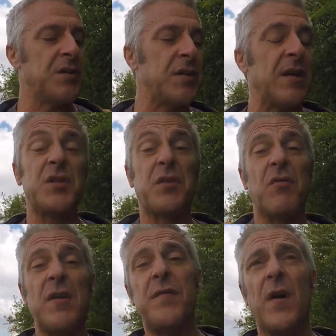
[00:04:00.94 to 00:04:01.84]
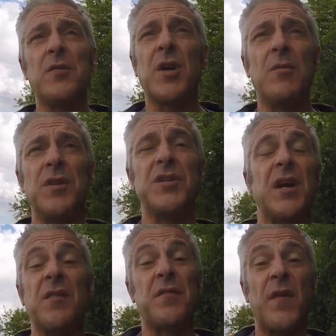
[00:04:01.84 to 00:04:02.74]
so that's the 3 photos instead
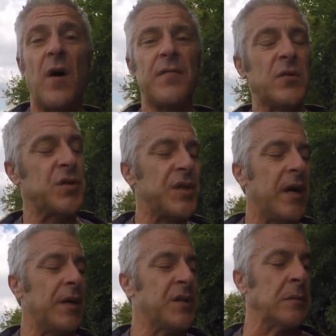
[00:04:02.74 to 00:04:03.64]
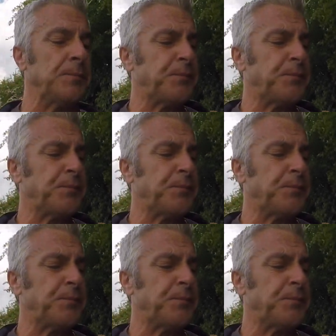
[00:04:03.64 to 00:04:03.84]
of the 5 or 6.